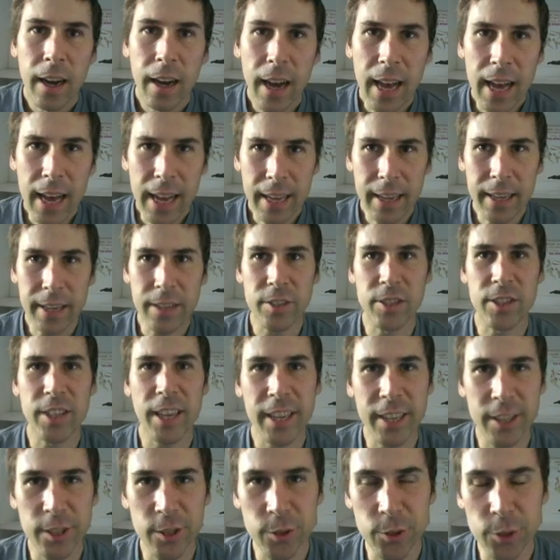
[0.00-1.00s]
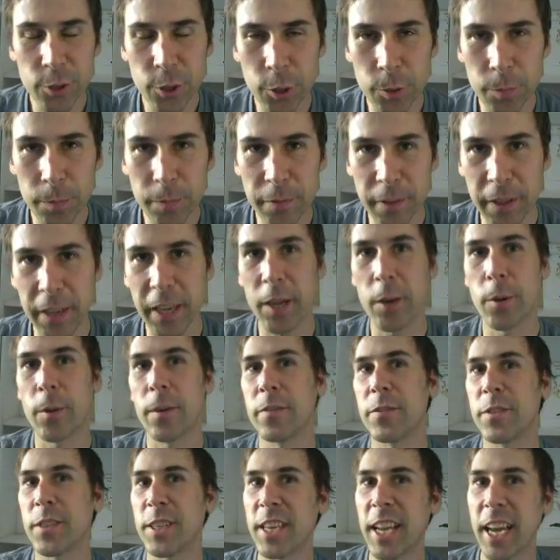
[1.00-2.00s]
Hi, second YouTube video
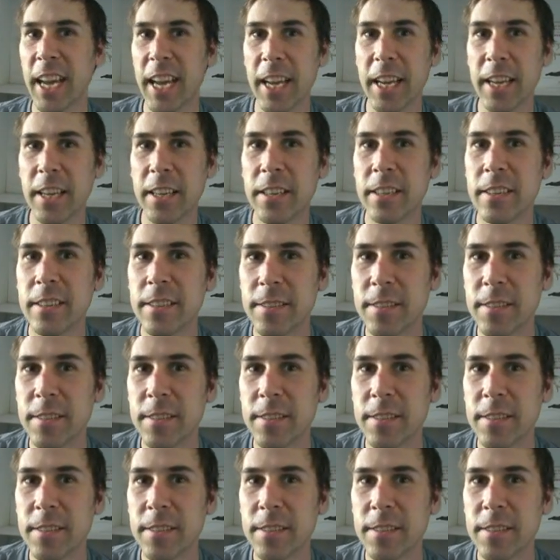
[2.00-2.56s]
of the day,